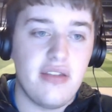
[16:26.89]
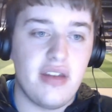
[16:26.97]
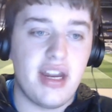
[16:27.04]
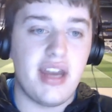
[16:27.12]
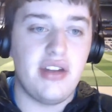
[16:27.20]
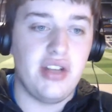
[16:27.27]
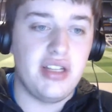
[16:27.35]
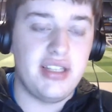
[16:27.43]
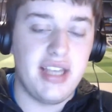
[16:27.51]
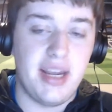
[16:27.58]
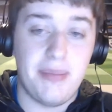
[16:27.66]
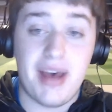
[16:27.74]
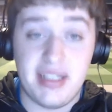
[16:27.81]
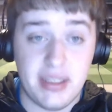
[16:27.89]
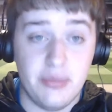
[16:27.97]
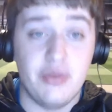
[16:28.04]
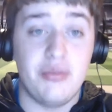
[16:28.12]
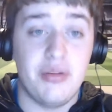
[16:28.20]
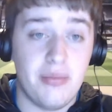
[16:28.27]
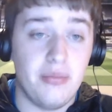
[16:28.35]
The Danish Yid saying Madison
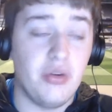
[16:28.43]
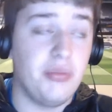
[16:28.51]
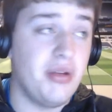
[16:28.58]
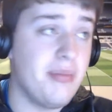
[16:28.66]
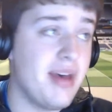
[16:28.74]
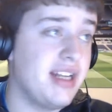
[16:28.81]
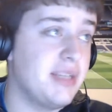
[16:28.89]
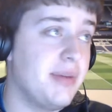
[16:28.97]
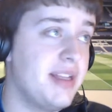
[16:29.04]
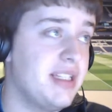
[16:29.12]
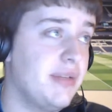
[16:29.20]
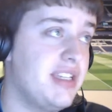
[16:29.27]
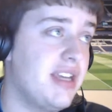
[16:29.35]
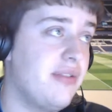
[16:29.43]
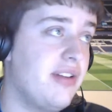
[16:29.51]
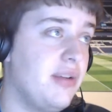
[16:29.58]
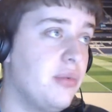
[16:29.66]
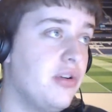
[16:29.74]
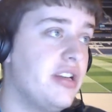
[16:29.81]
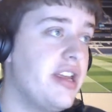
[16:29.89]
will be, will be mad expensive. He definitely
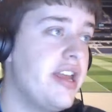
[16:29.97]
would.